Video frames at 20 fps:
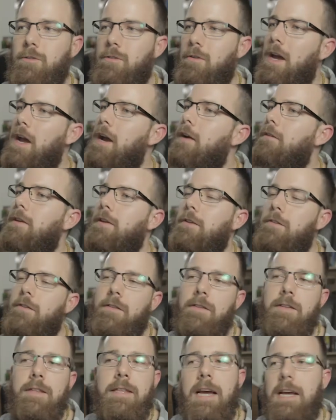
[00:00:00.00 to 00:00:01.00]
so everything's
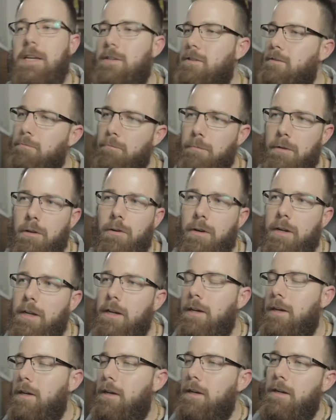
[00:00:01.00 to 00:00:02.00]
nice and blurry,
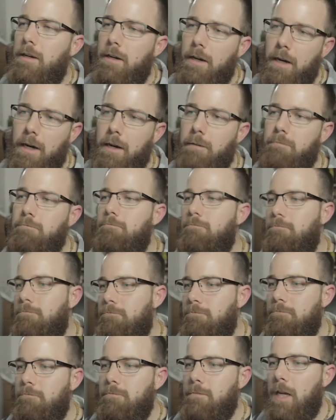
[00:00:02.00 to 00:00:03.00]
and
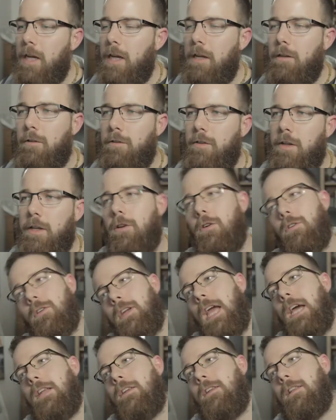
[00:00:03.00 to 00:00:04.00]
it looks like you're
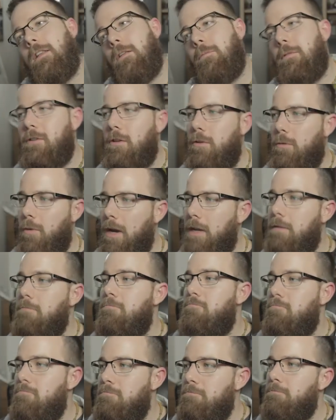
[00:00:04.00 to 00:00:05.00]
canted a little bit to the right.
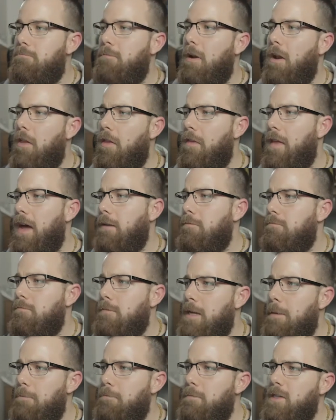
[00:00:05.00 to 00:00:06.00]
But other than that,
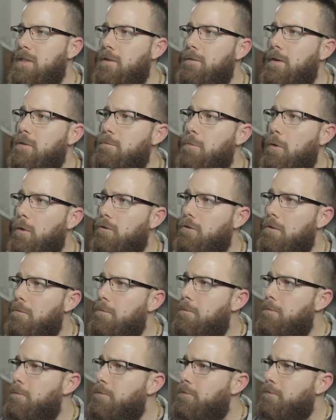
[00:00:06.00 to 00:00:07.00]
yep, it's a fence post.
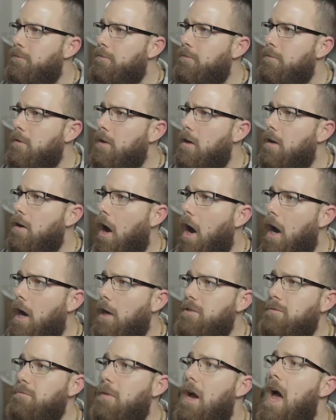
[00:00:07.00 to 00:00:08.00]

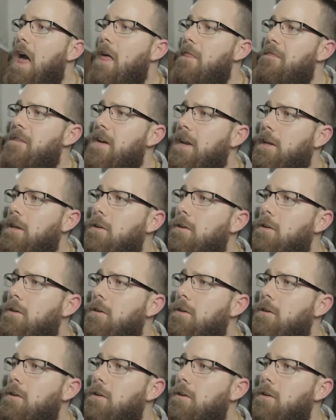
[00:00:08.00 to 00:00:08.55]
Awesome. Thank